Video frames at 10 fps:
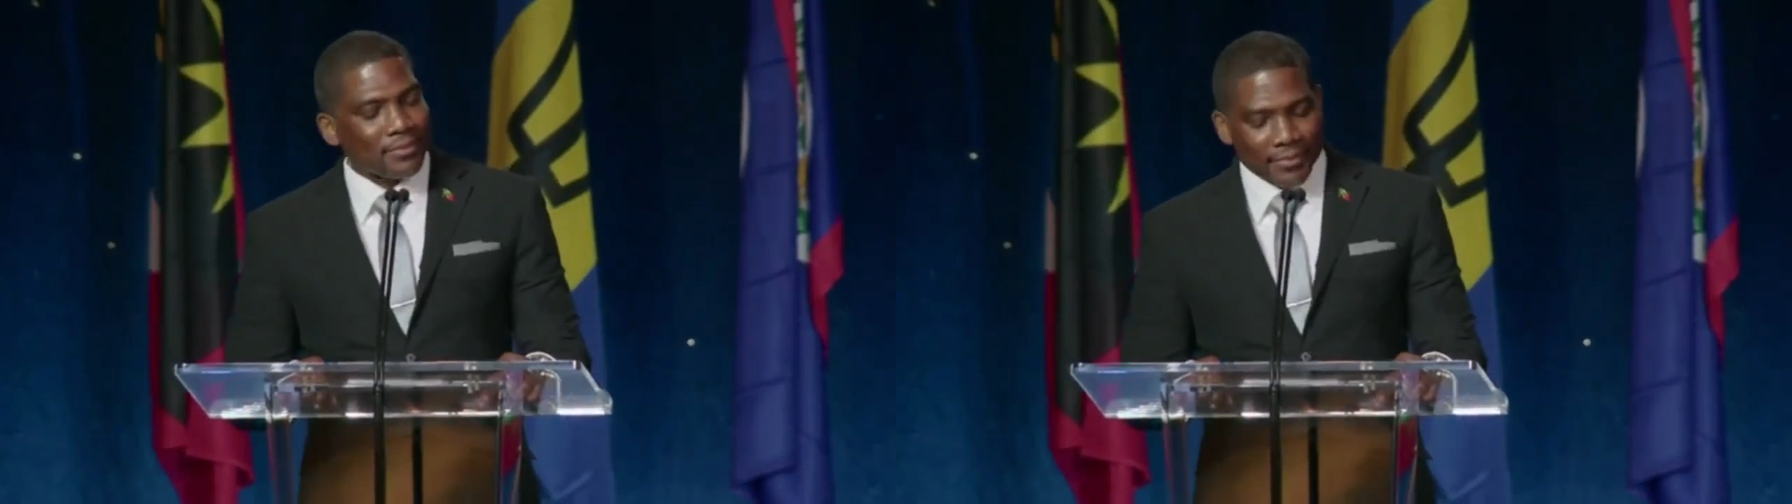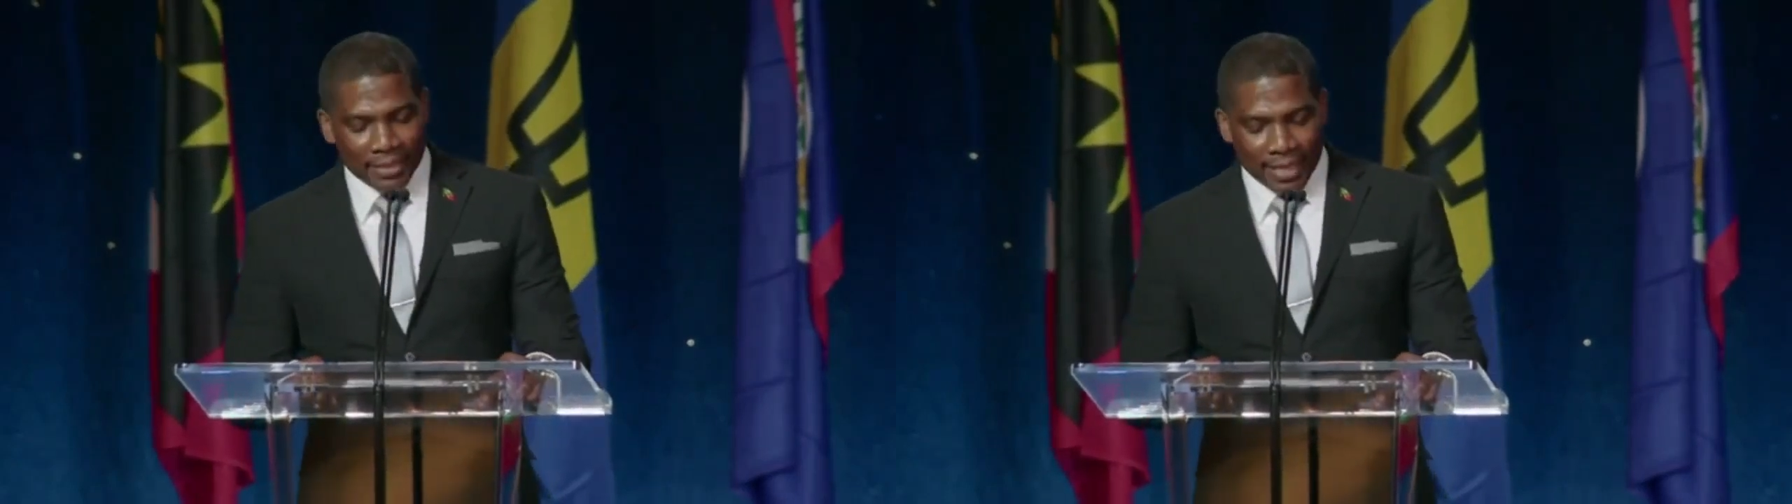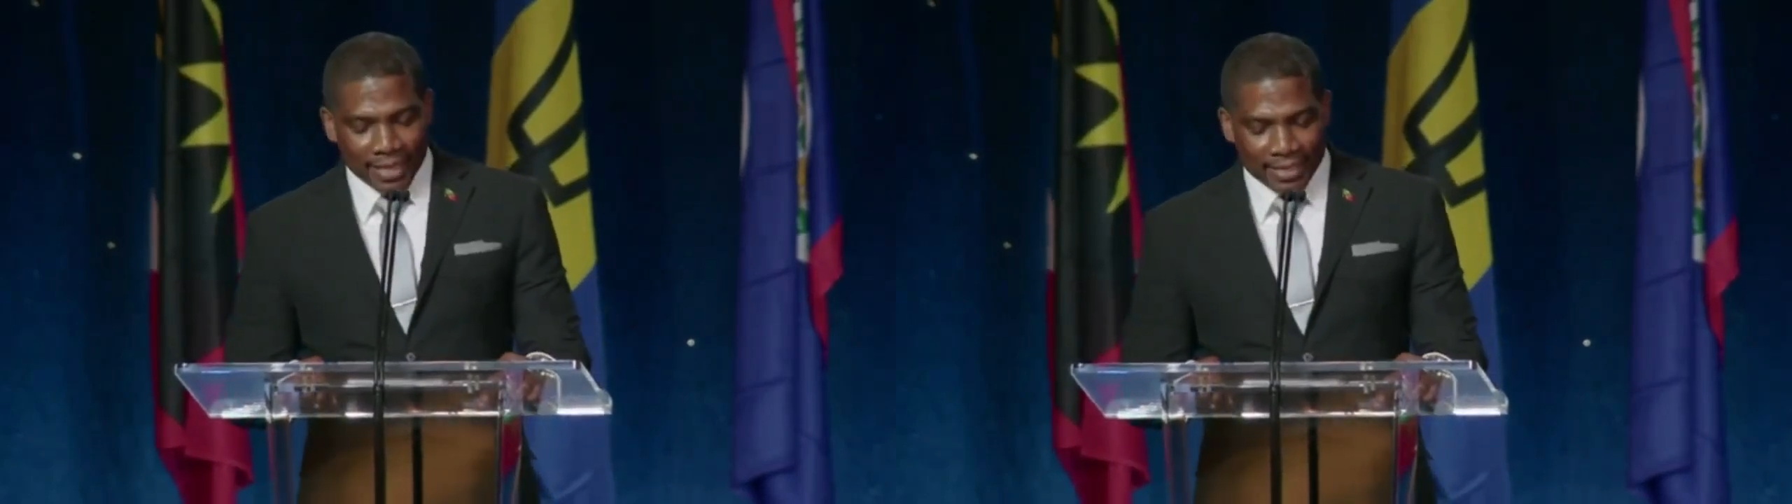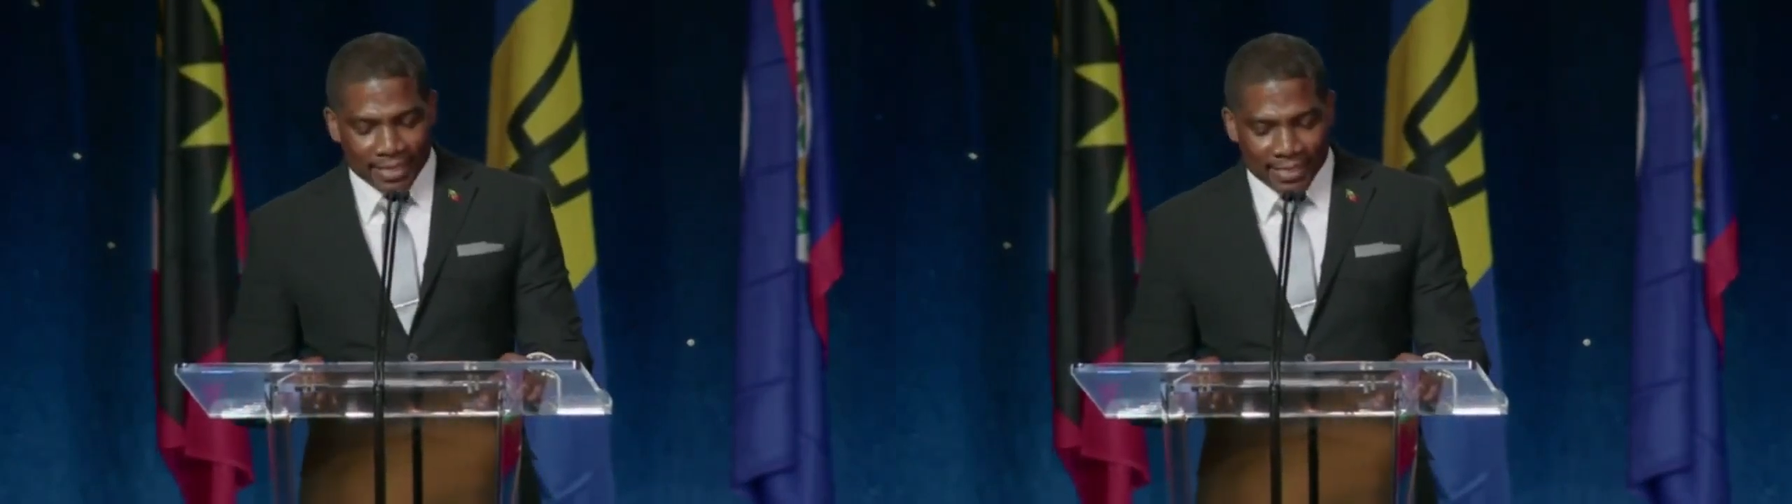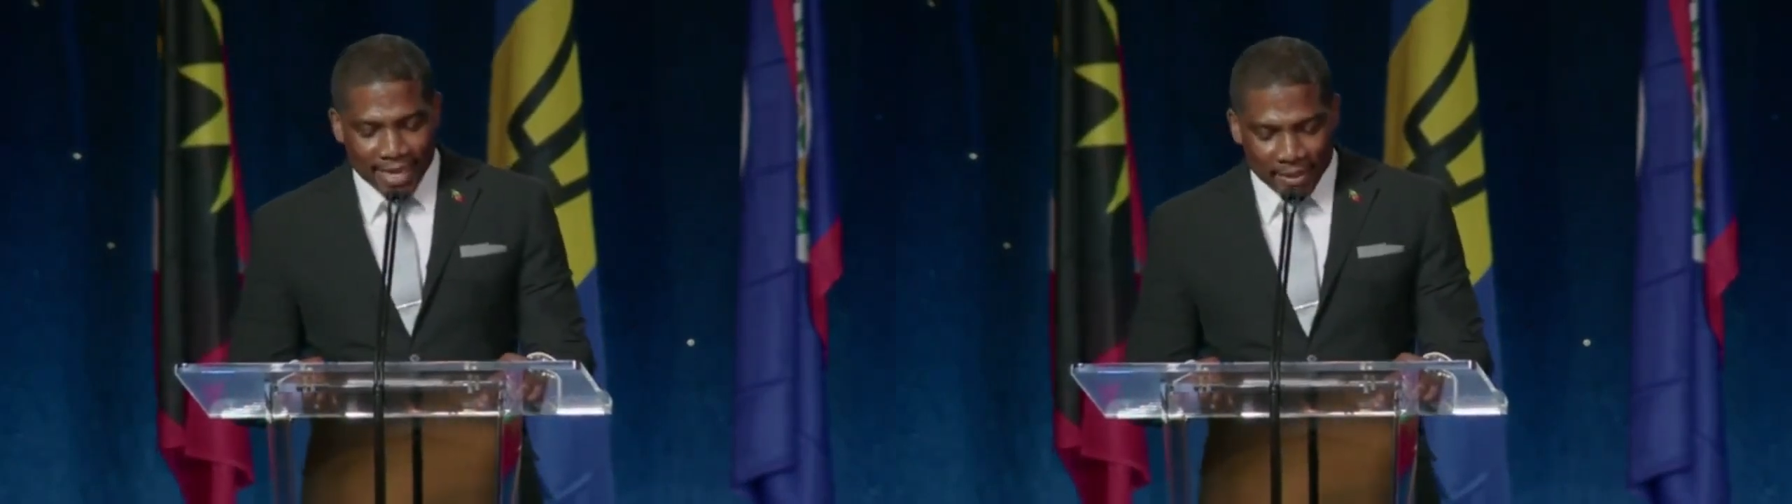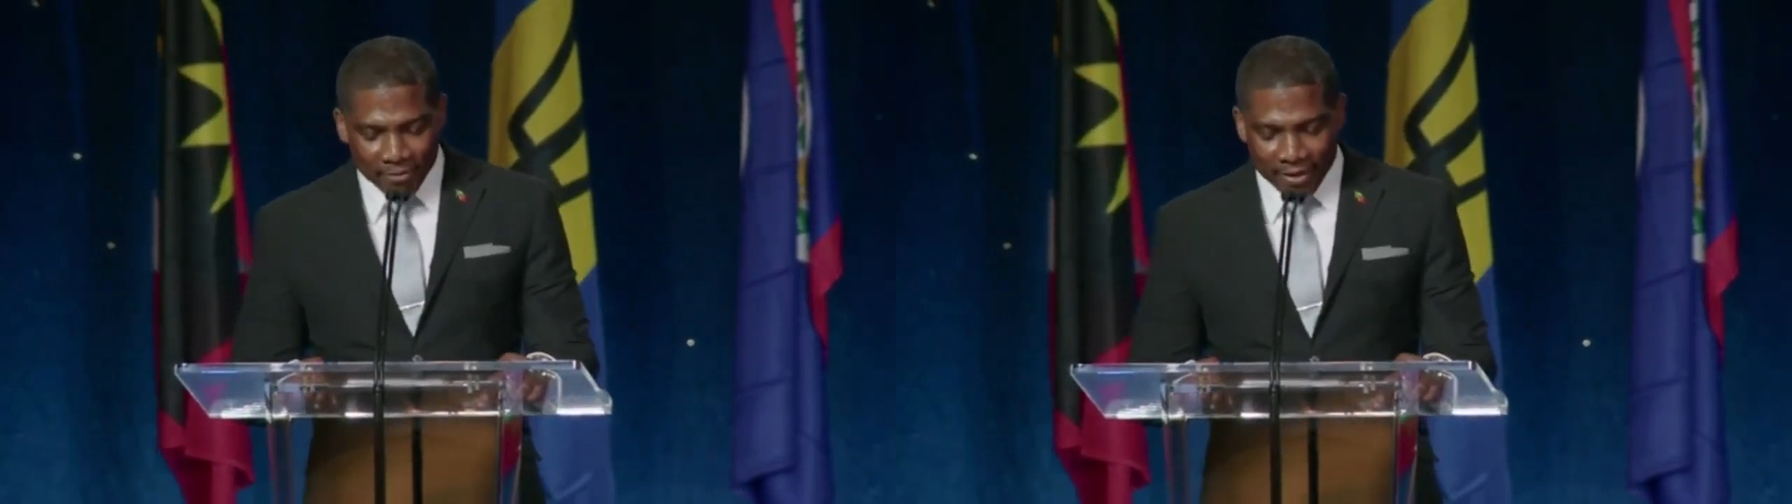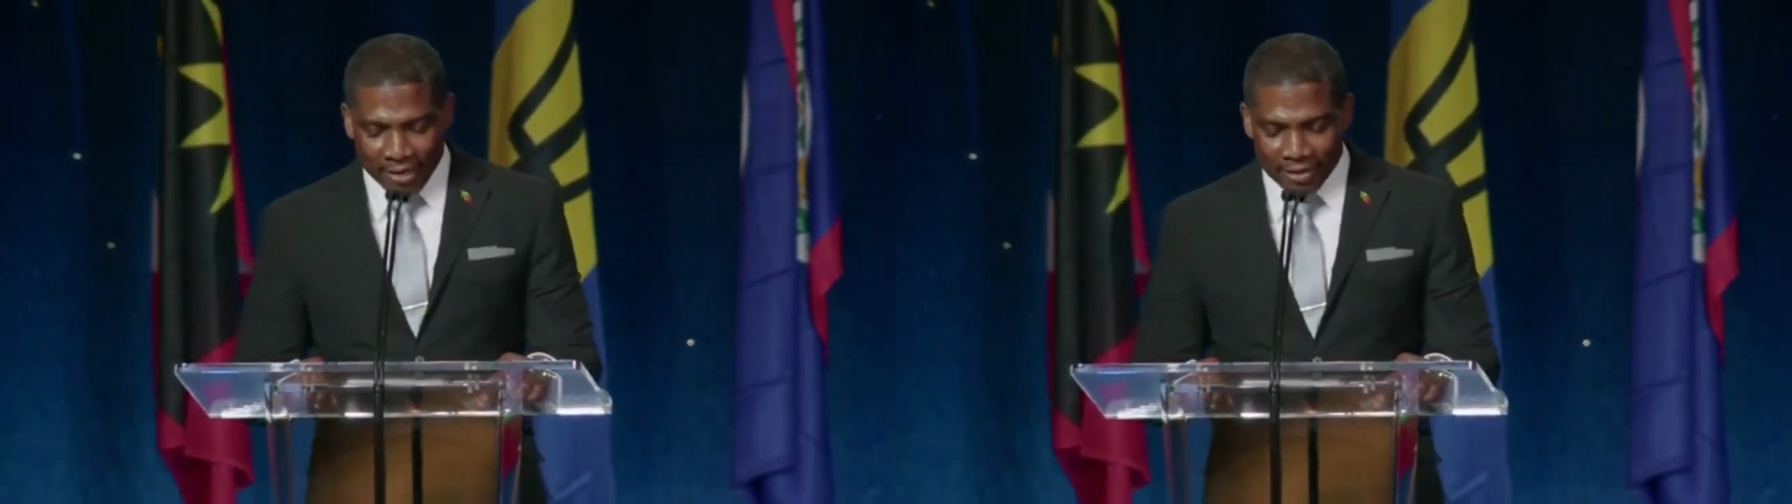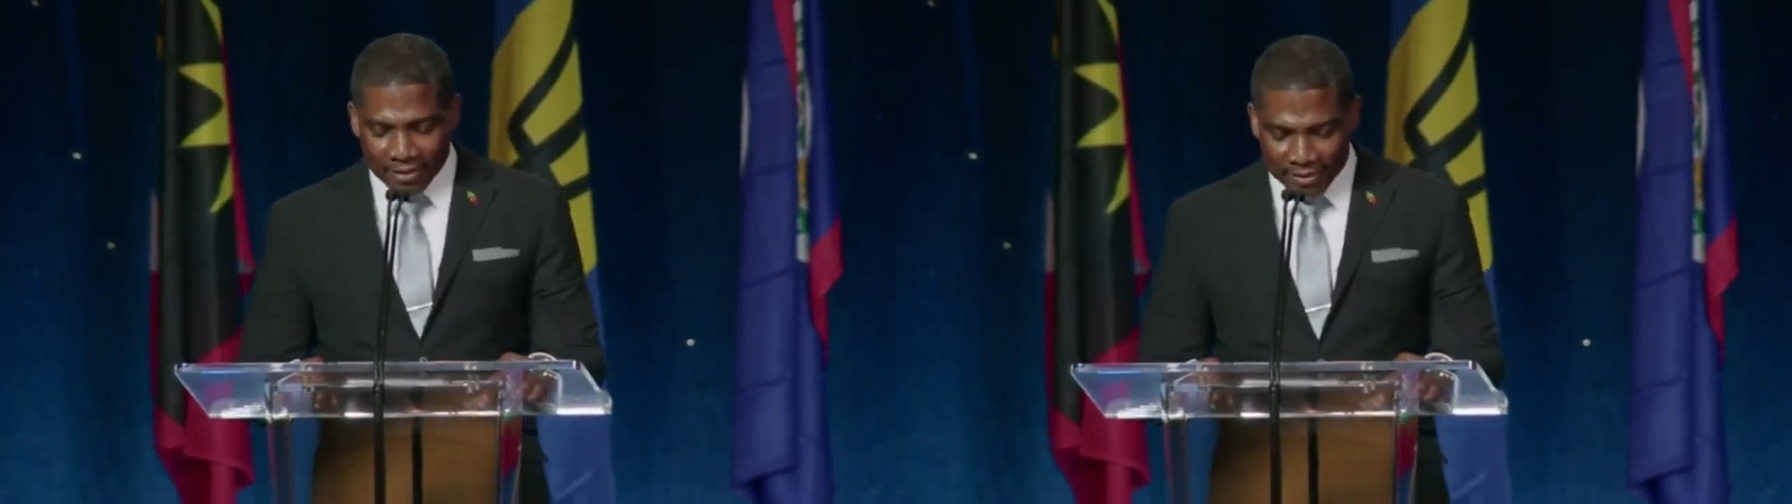And in the same
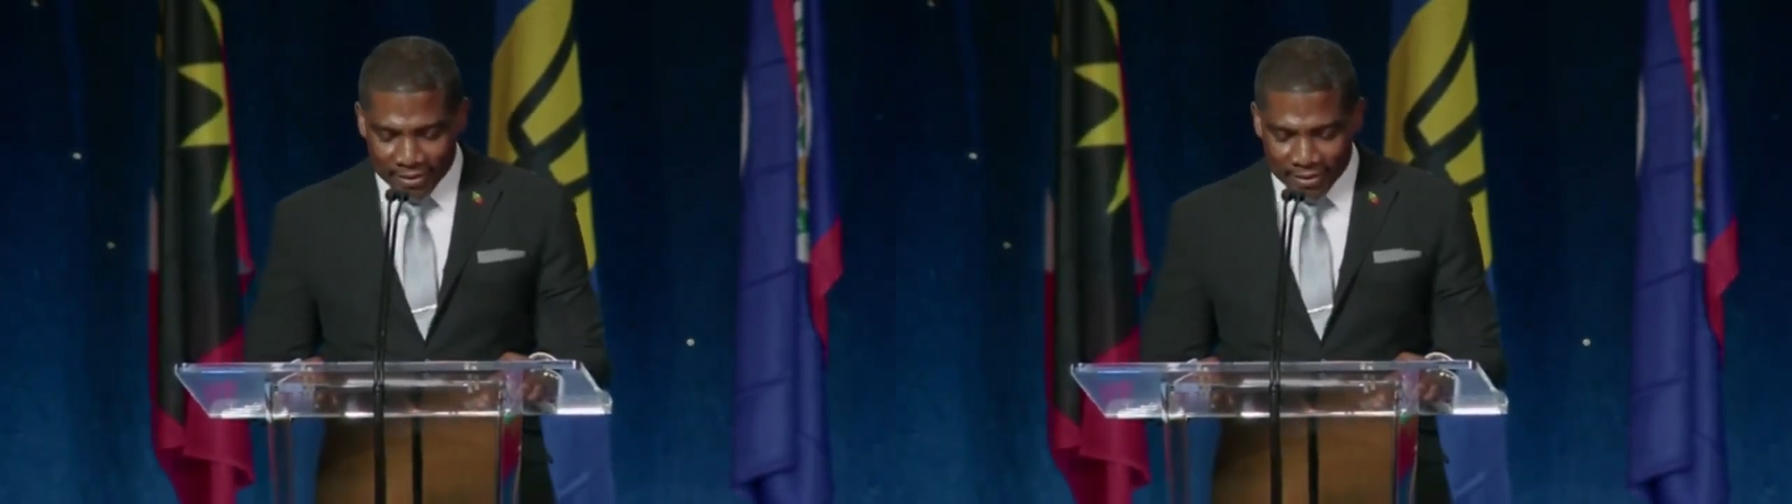vein,